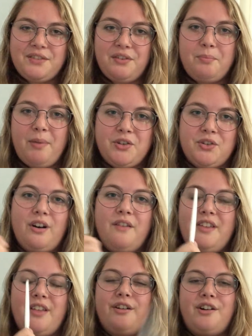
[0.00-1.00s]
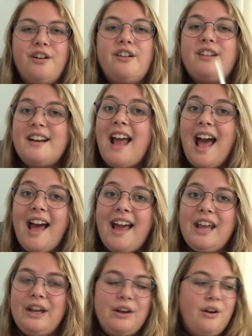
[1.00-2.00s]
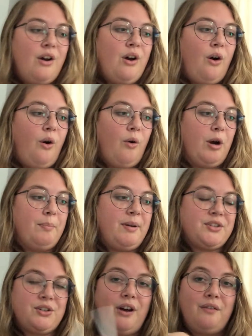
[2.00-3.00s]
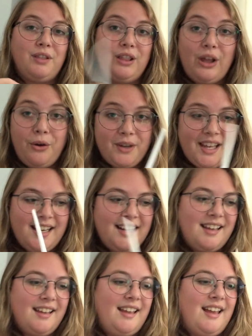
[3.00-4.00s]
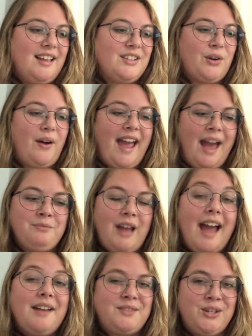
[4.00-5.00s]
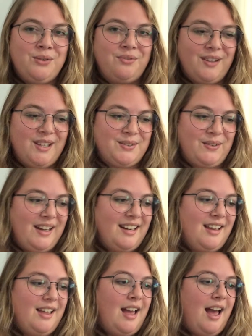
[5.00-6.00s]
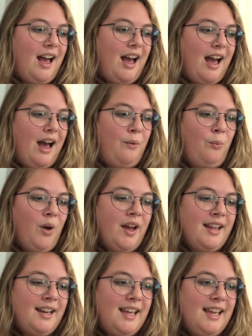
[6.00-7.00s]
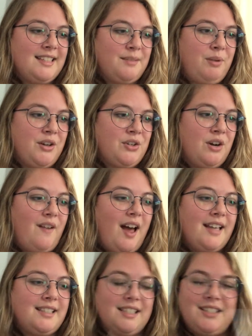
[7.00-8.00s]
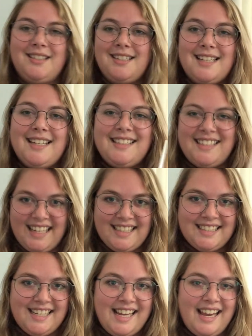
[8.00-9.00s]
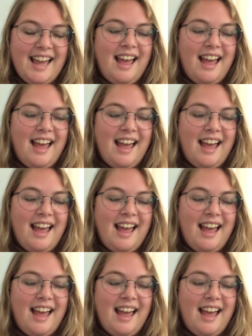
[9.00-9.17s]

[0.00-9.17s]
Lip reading: for a picture of either her and I, or a picture of Logan. And so I have two for this one. One is a picture of us. This is at Disney,